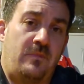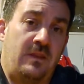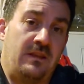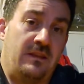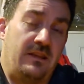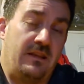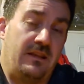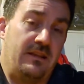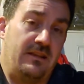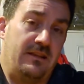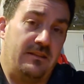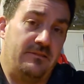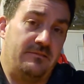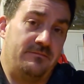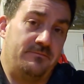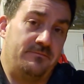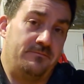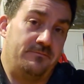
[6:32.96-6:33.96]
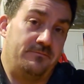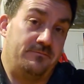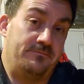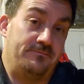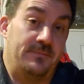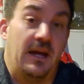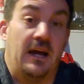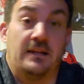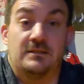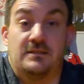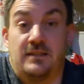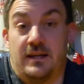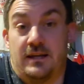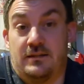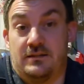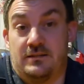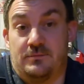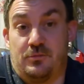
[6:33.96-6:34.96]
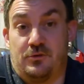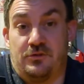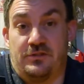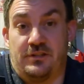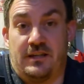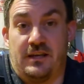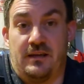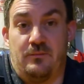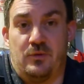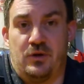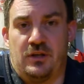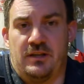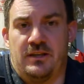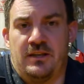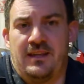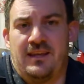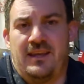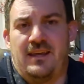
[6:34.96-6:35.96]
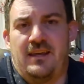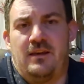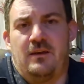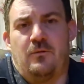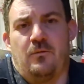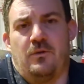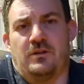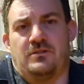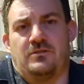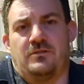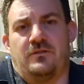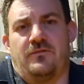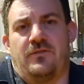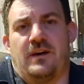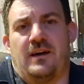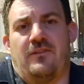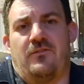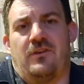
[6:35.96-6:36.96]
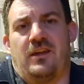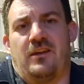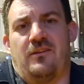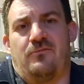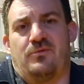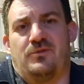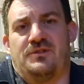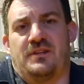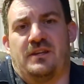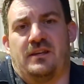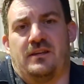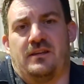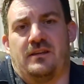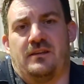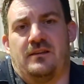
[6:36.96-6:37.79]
than non-stouts per se. But when it's on the 5.5%